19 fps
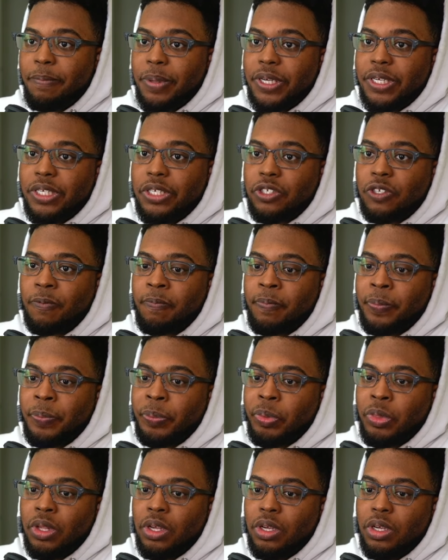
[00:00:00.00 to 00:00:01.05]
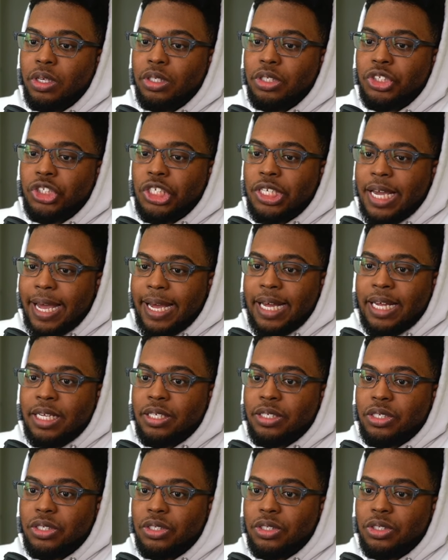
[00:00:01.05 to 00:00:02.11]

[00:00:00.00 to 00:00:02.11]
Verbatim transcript: Because she has